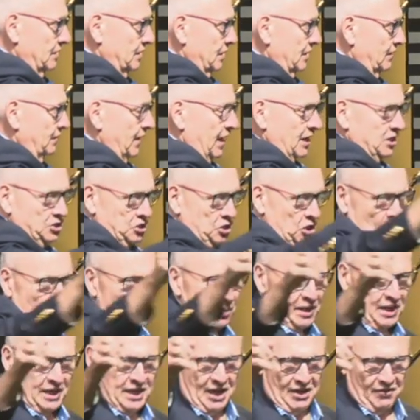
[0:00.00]
That should have been
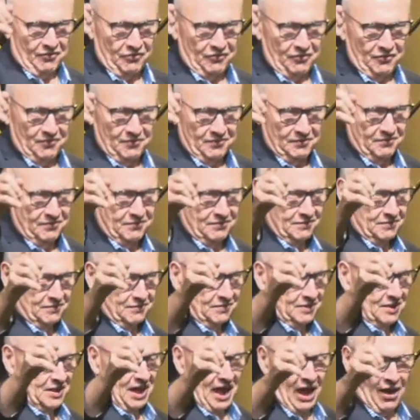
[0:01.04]
enough.
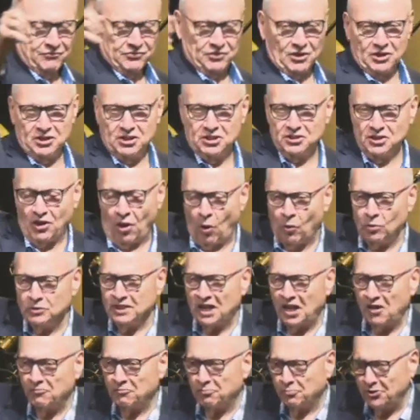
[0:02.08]
After a whole day
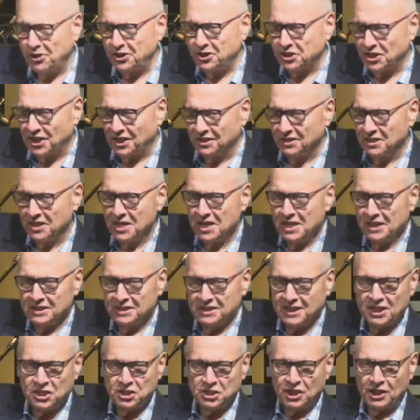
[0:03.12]
of preaching,
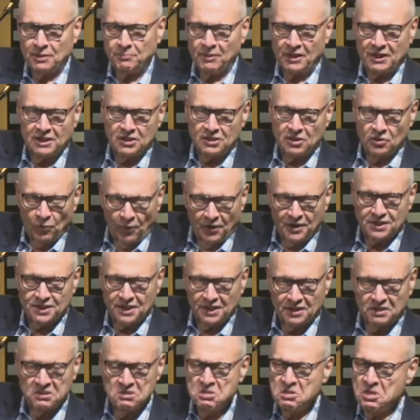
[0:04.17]
teaching, and being in the
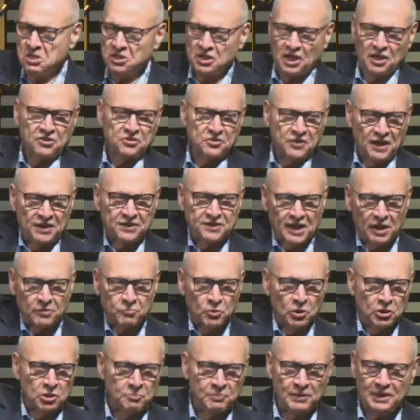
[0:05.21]
anointing, you'd think that
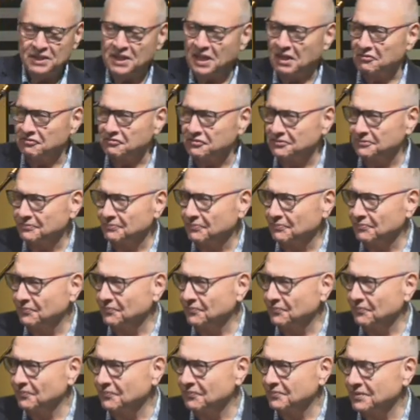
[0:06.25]
word would be enough.
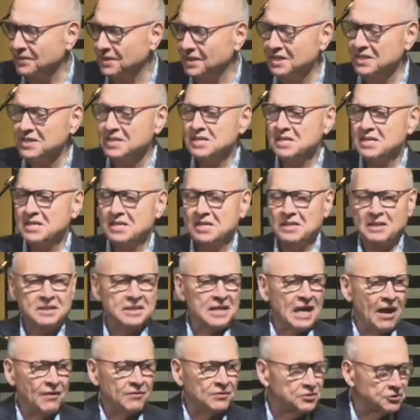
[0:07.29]

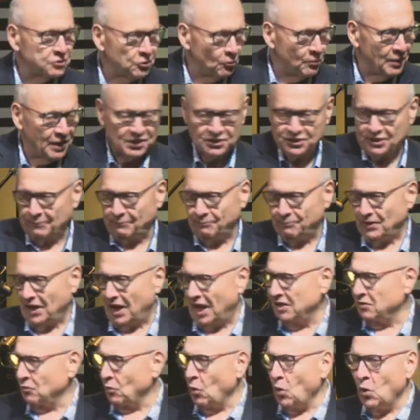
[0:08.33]
Now the storm hits them,
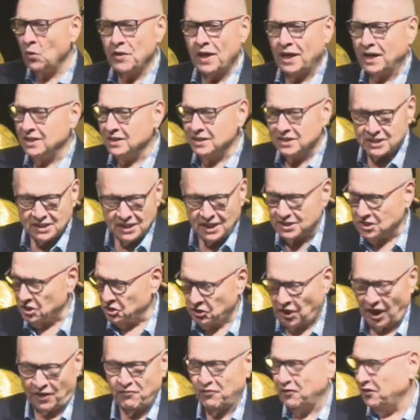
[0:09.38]
and all they can see is this.
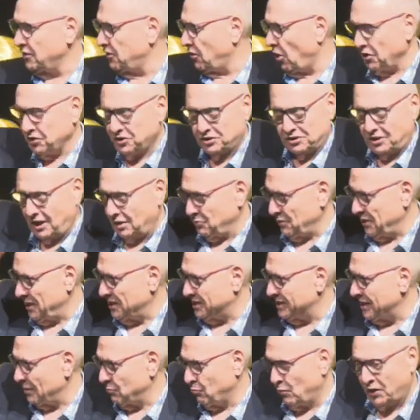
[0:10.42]
They forgot that when he
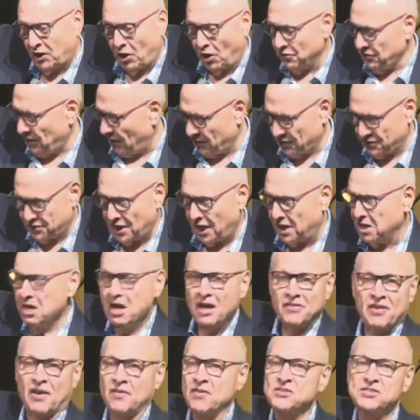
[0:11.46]
said, we're going to the
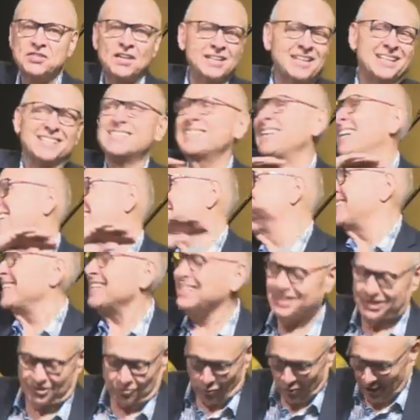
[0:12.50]
other side doesn't
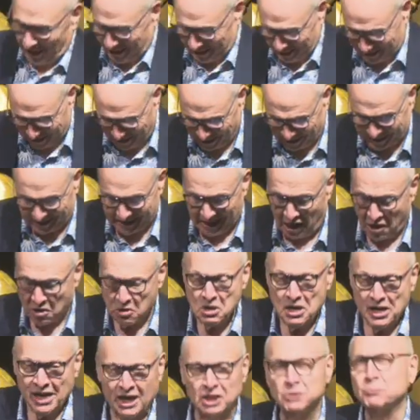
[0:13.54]
exist. All that exists now
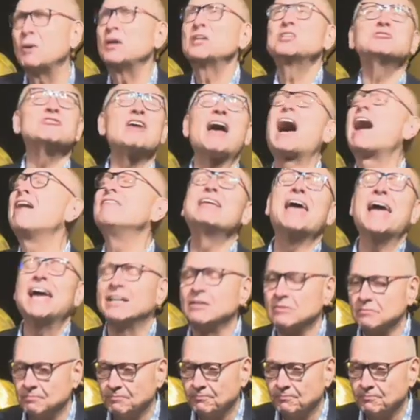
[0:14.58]
is we're drowning.